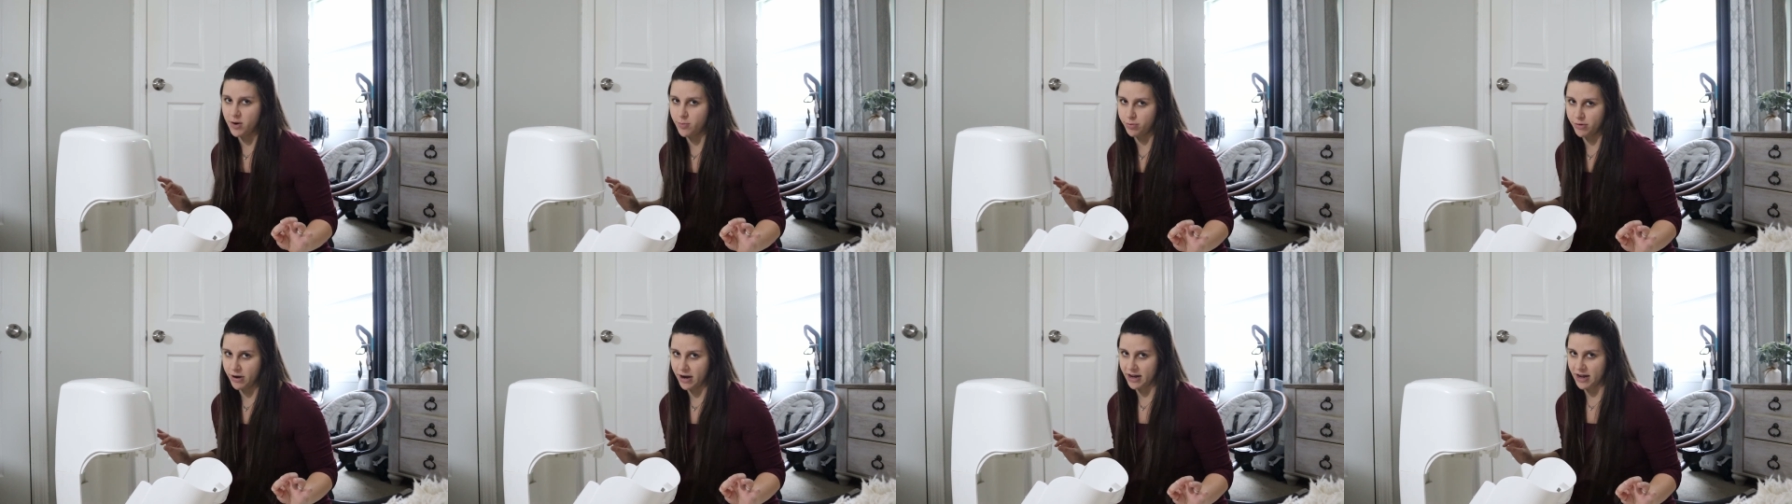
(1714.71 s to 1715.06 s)

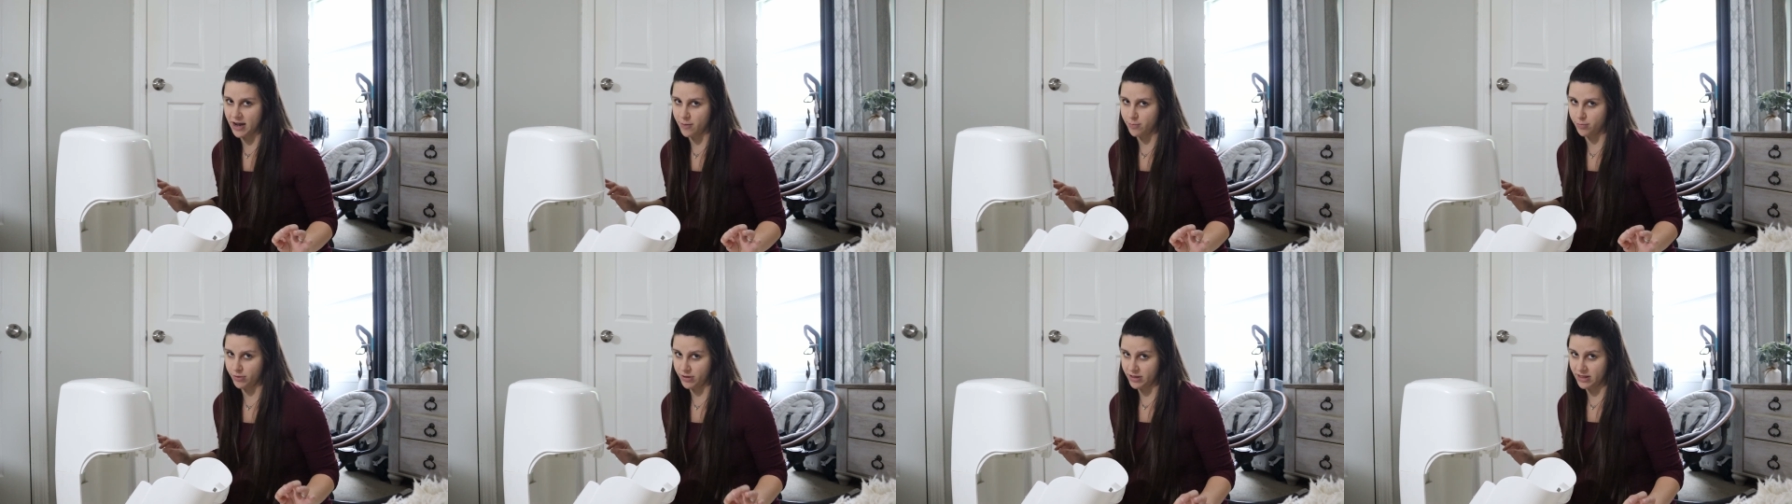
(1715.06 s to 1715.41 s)
to break
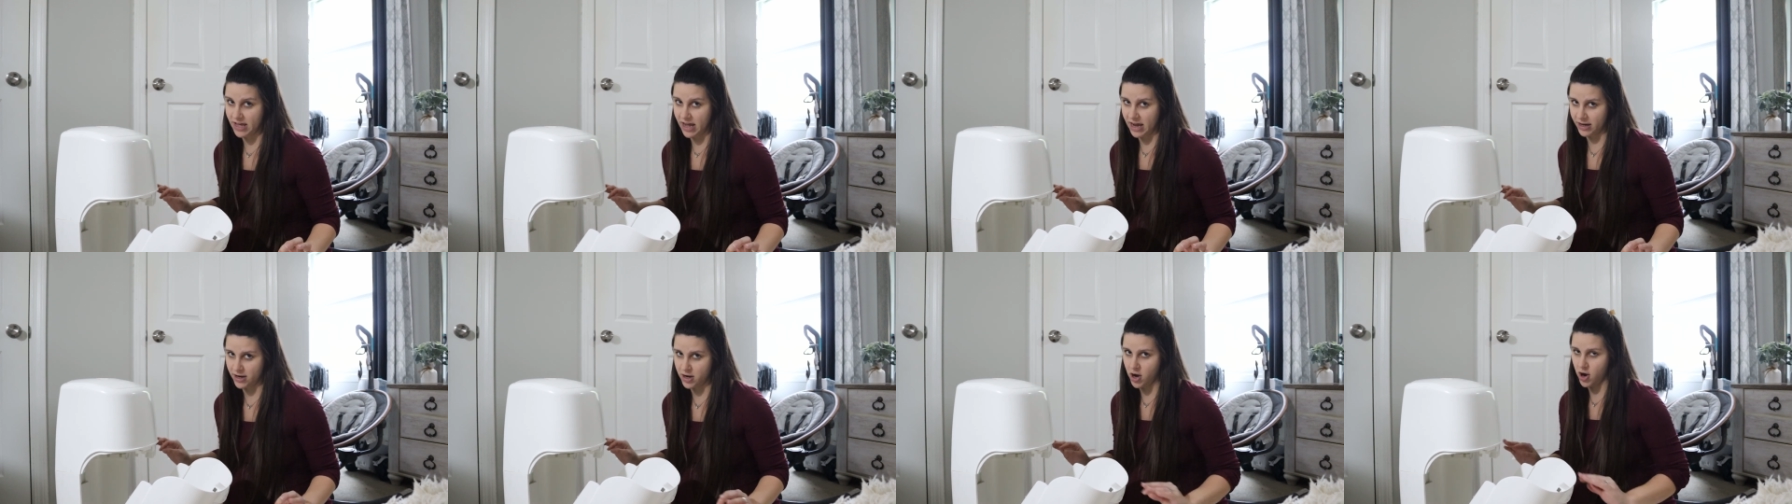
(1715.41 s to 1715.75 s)
up with
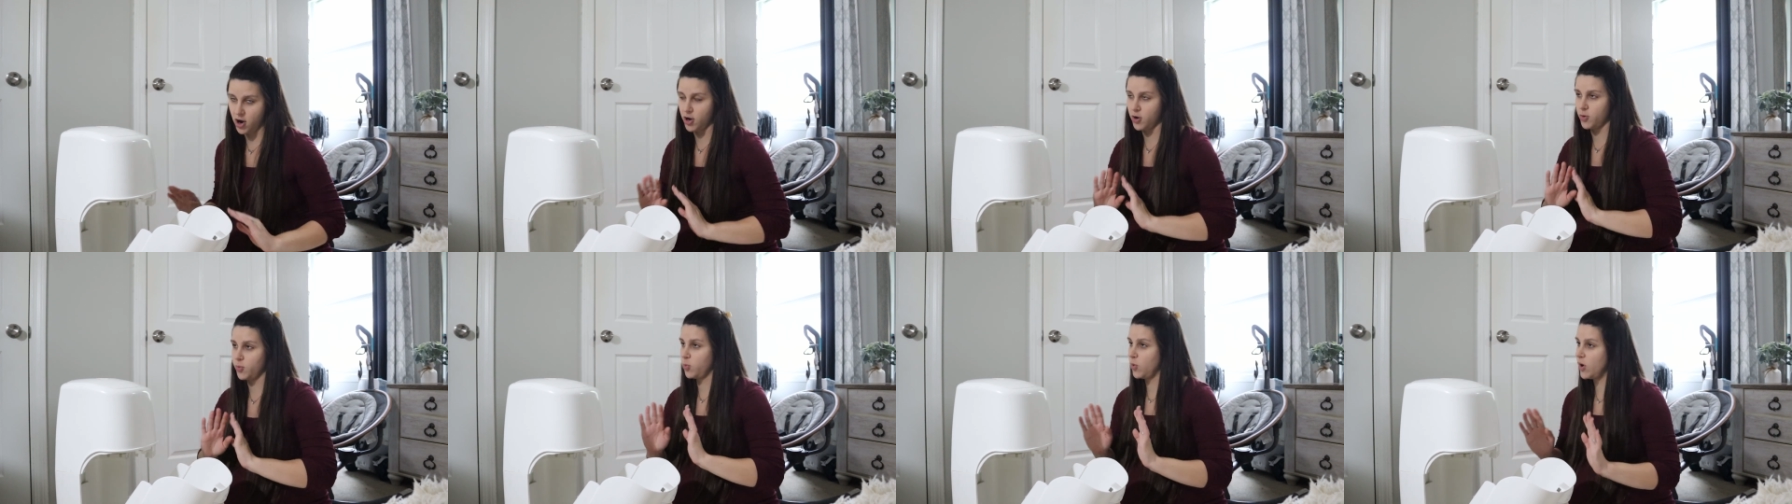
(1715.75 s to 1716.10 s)
that
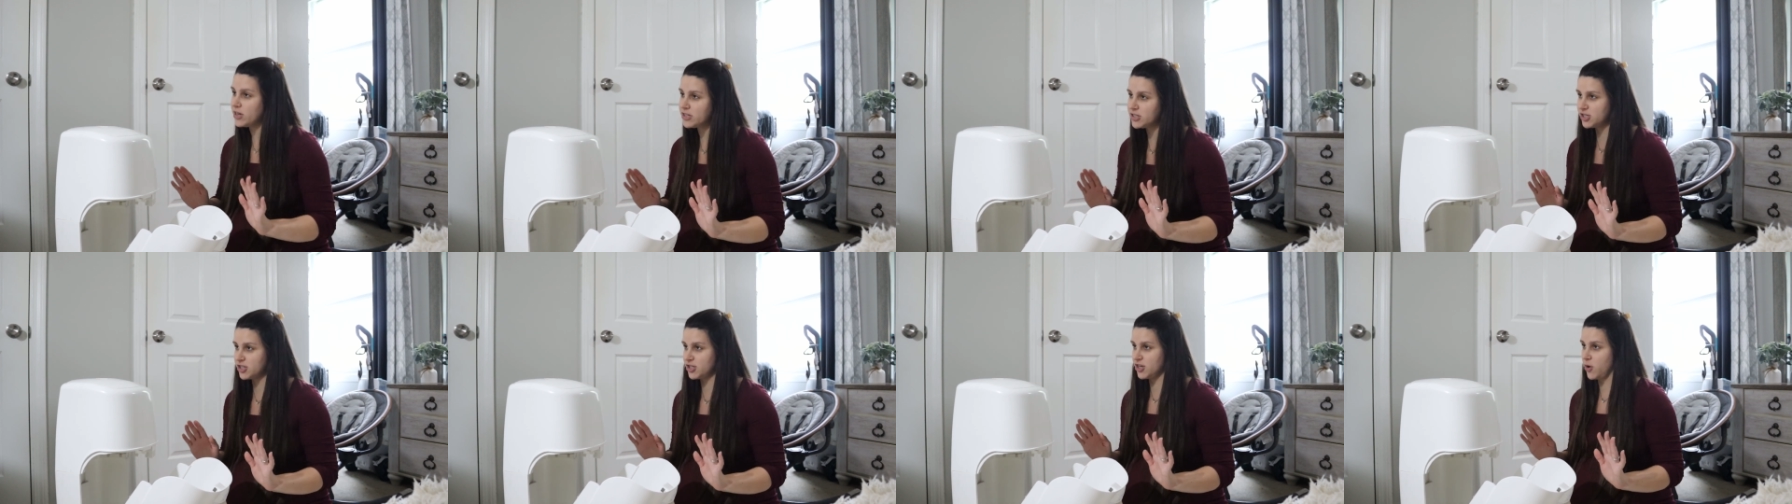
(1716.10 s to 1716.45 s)
car
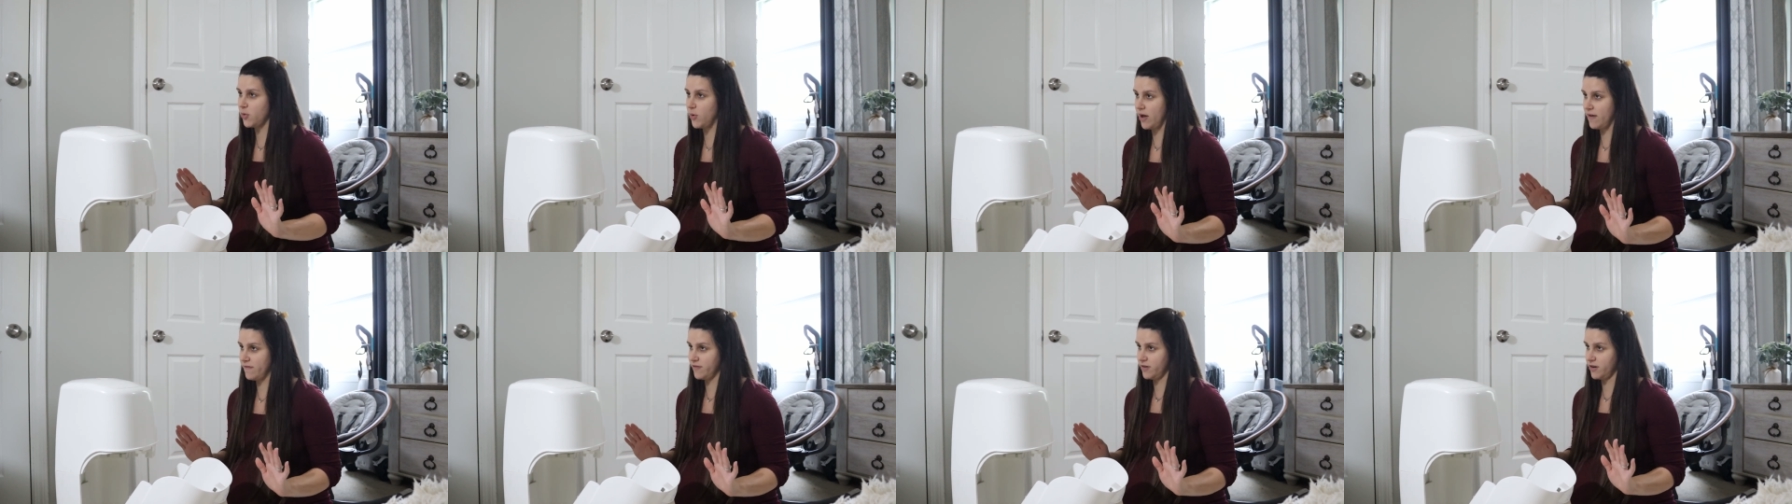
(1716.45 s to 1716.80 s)

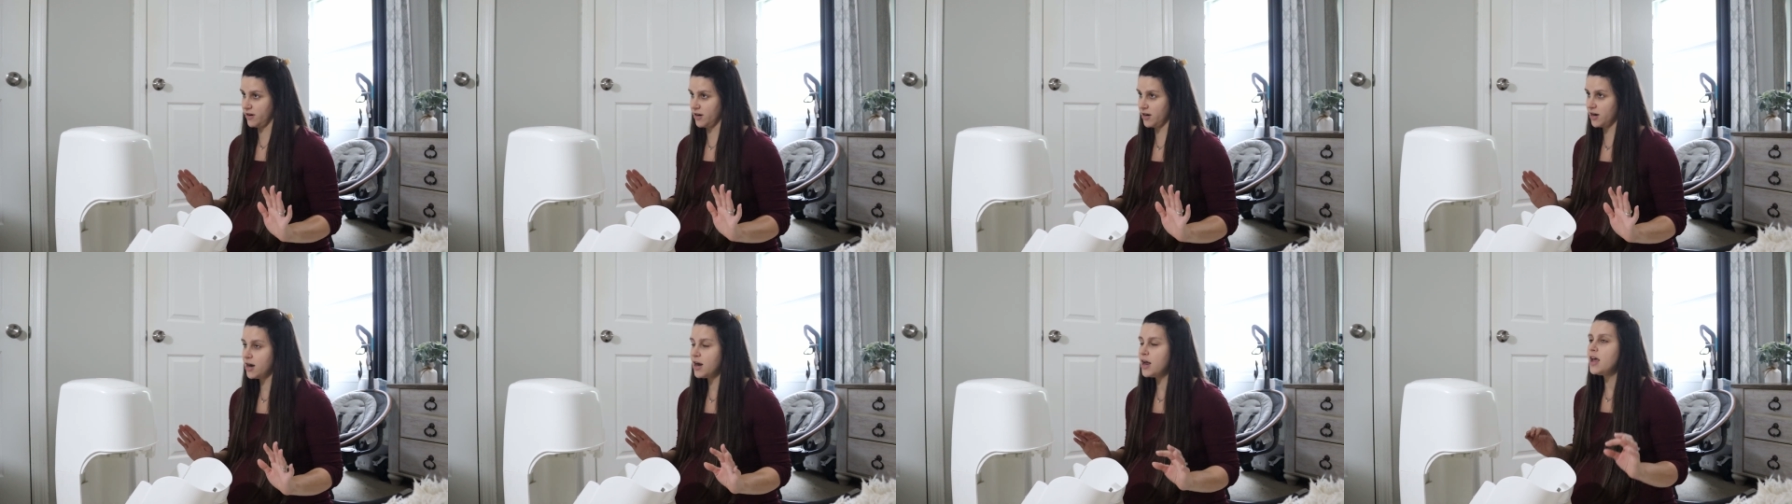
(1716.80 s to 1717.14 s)

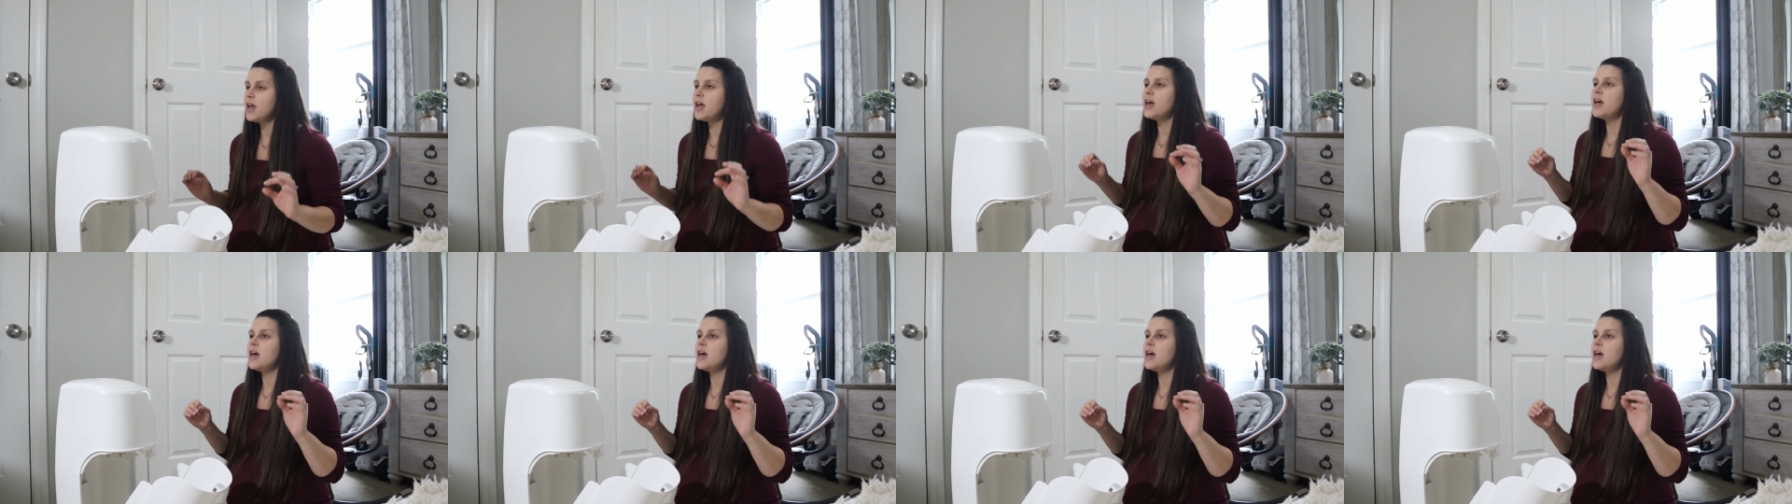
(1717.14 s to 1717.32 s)
whatsoever.